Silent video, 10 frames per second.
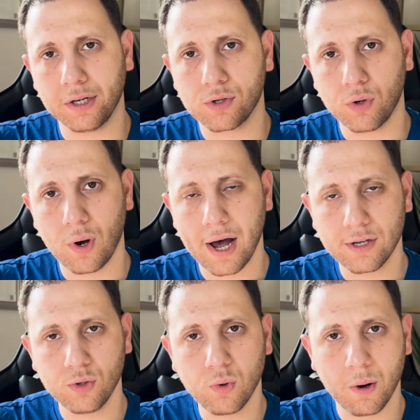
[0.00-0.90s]
So
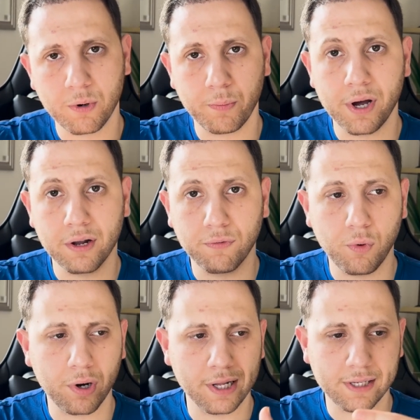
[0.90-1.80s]
as you are preparing
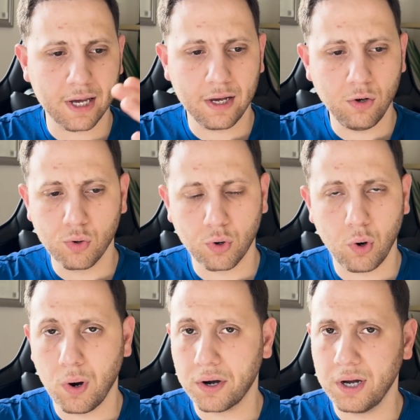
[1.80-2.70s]
for, let's say, your
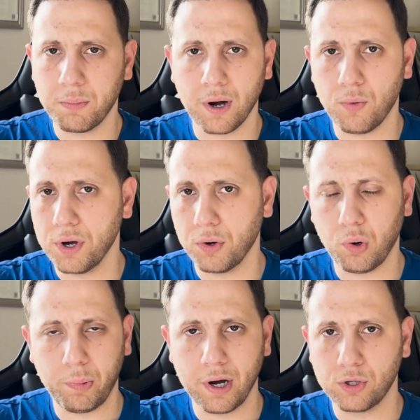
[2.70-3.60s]
ORE part 1
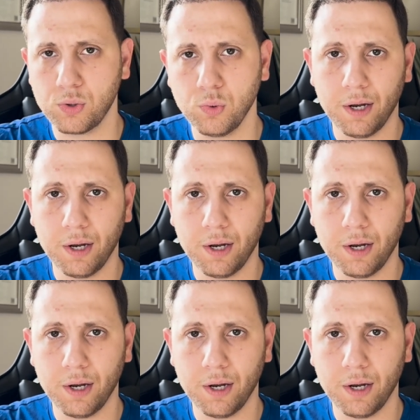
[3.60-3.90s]
or part 2,